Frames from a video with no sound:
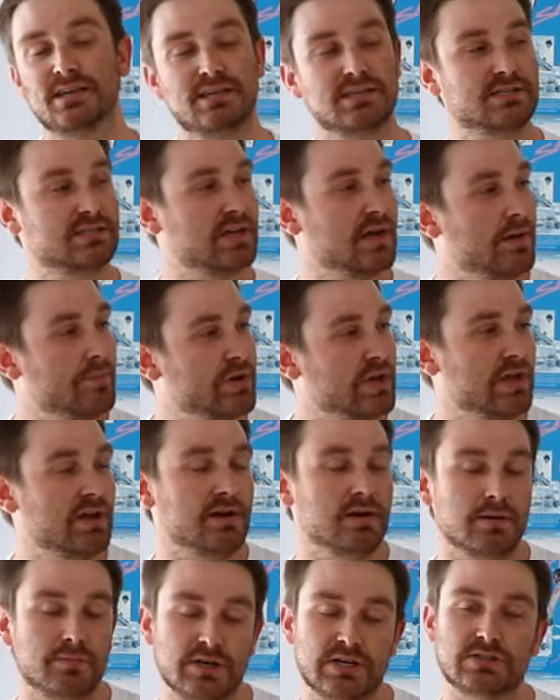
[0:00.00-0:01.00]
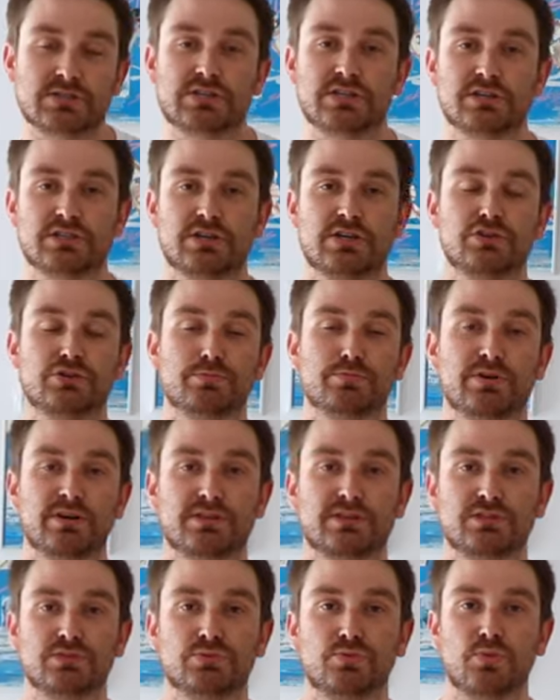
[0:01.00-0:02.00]
It's coming in at about 600
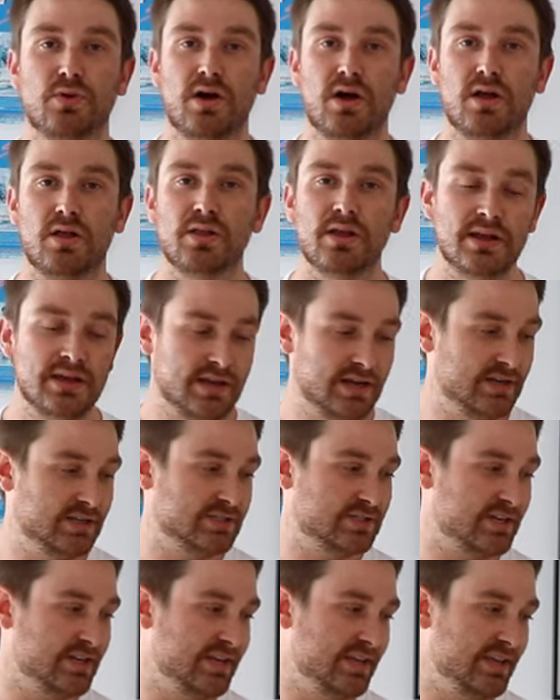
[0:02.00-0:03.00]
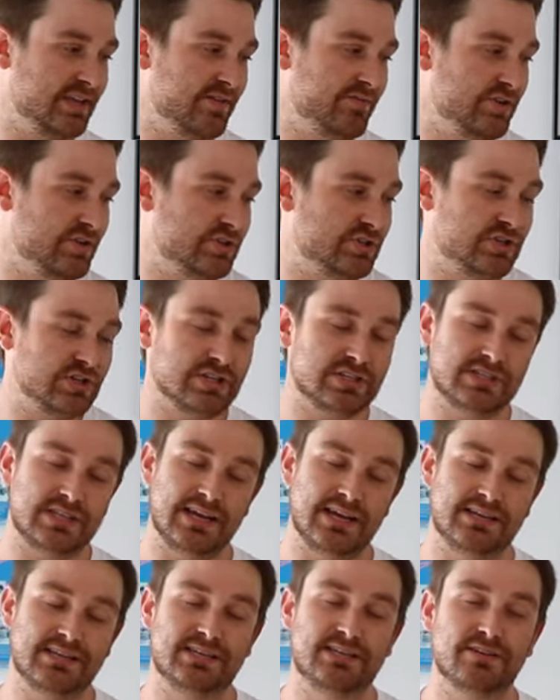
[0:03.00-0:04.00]
bucks as well, and it's going to give you just
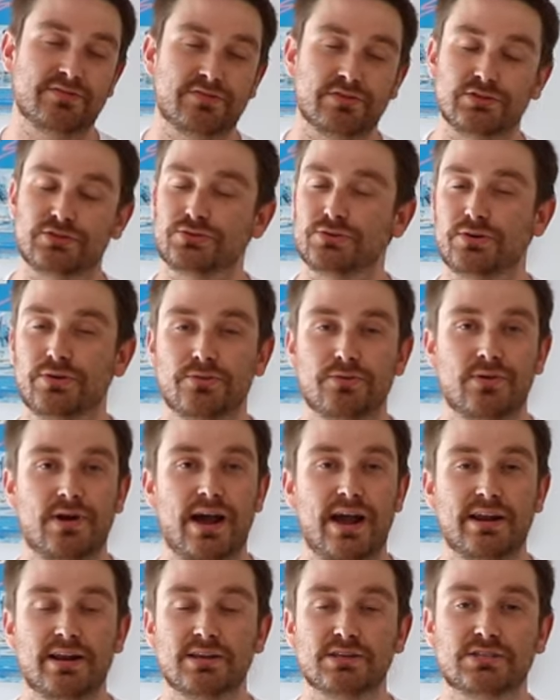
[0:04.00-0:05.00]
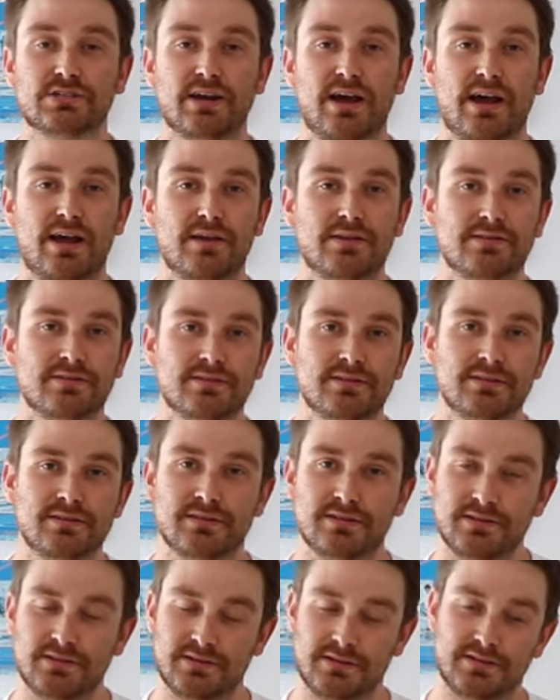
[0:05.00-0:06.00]
that different sort of riding style.
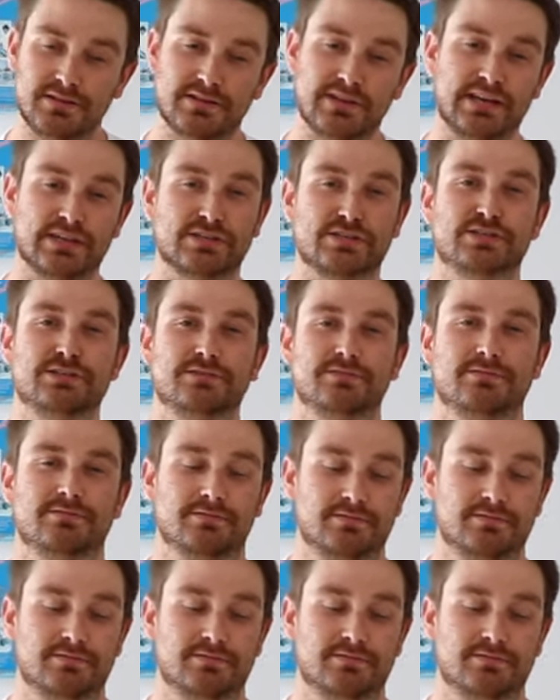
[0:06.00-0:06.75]
Thanks.